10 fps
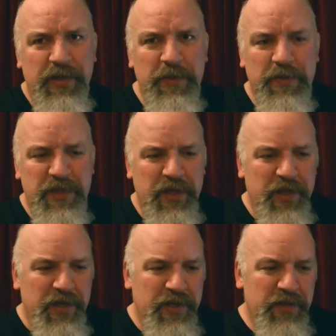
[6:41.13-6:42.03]
you would
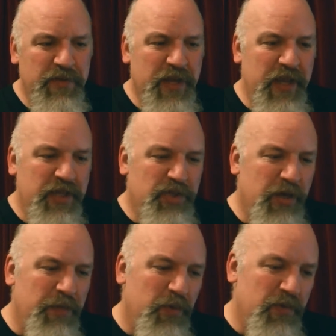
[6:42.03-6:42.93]
uh, you'd get in
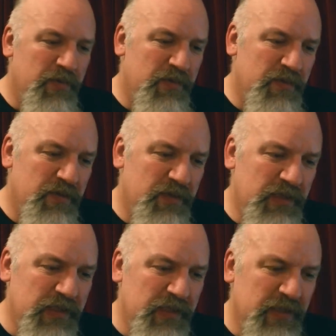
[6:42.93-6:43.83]
trouble.
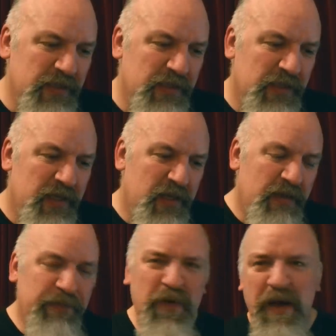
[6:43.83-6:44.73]
You know,
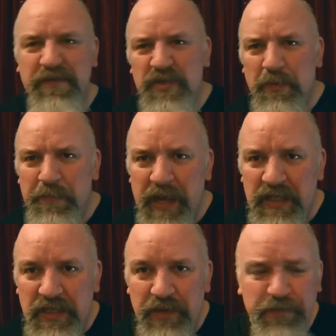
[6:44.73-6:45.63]
five's not
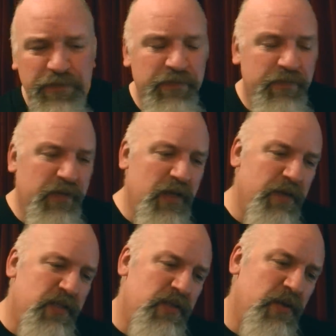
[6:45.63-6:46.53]
massive. You
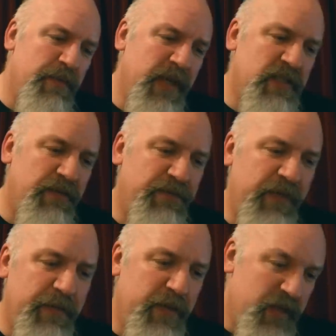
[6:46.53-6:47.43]
know, it's not a massive
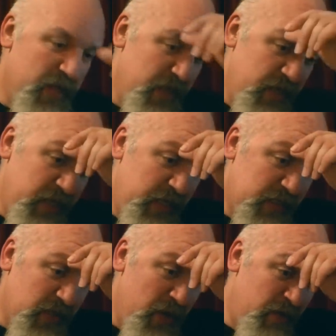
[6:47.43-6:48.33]
thing, but
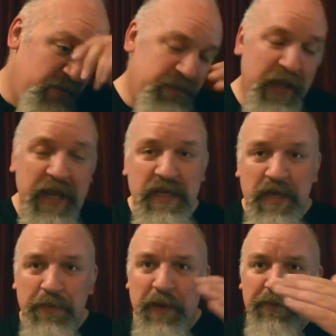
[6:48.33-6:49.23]
it's kind of
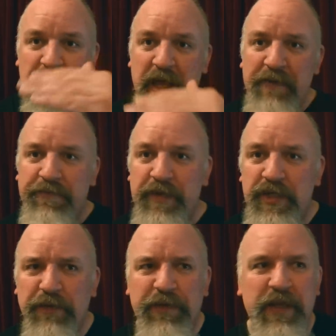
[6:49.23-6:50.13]
edging above the
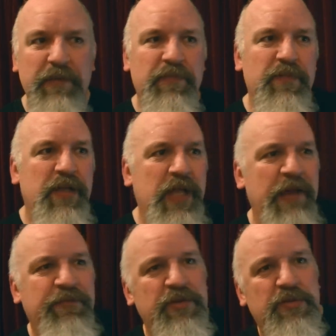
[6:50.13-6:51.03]
average. I think the
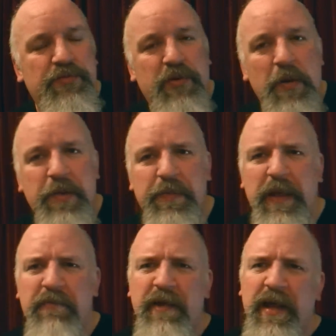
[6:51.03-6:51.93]
average would probably
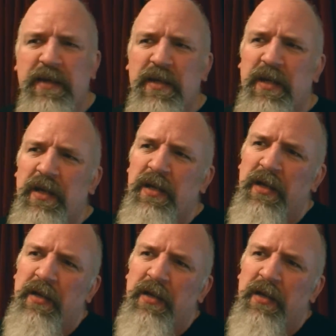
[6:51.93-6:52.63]
be around uh,